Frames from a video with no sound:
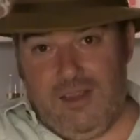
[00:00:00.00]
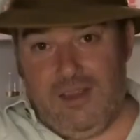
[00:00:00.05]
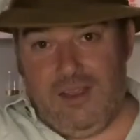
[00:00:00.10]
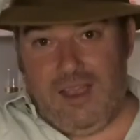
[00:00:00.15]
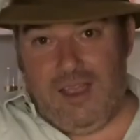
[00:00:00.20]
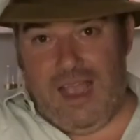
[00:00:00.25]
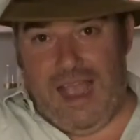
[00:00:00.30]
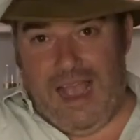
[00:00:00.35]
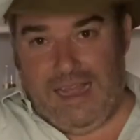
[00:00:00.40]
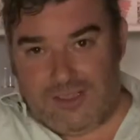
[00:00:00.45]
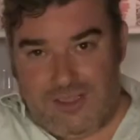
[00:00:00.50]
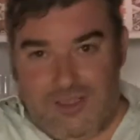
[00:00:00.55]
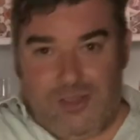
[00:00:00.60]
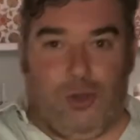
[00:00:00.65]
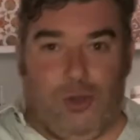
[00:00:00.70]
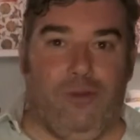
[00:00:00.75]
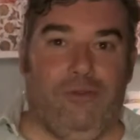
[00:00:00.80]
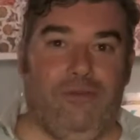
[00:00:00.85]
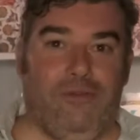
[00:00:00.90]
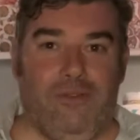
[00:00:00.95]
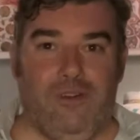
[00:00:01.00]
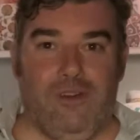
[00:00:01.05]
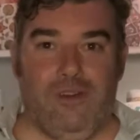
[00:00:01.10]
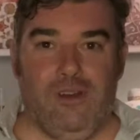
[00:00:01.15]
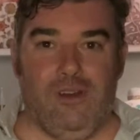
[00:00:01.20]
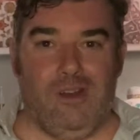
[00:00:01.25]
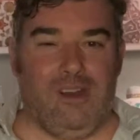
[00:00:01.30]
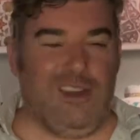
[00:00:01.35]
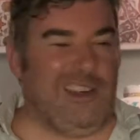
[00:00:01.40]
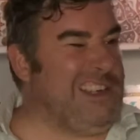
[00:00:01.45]
Hats off,
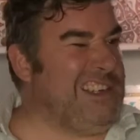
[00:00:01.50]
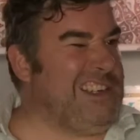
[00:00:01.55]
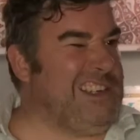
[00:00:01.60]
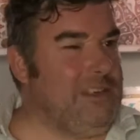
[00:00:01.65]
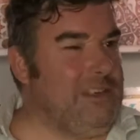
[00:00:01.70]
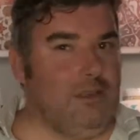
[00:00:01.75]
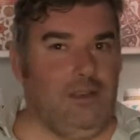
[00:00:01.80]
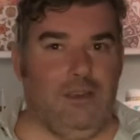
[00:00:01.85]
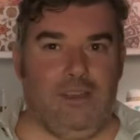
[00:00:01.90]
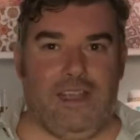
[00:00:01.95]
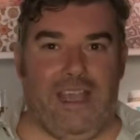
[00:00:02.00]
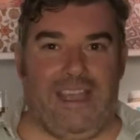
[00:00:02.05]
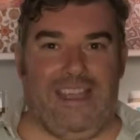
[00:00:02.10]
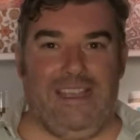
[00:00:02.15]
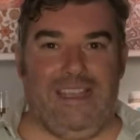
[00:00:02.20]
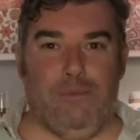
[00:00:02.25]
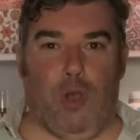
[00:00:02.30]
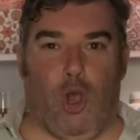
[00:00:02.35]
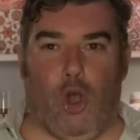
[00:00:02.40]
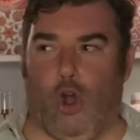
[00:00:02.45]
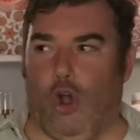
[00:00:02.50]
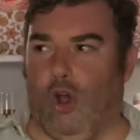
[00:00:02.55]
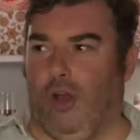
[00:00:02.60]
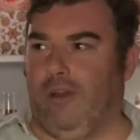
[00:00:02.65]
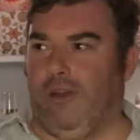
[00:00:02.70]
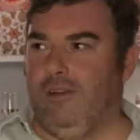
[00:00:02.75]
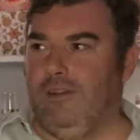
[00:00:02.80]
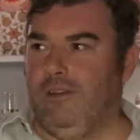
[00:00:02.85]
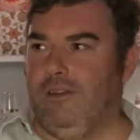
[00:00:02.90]
game on.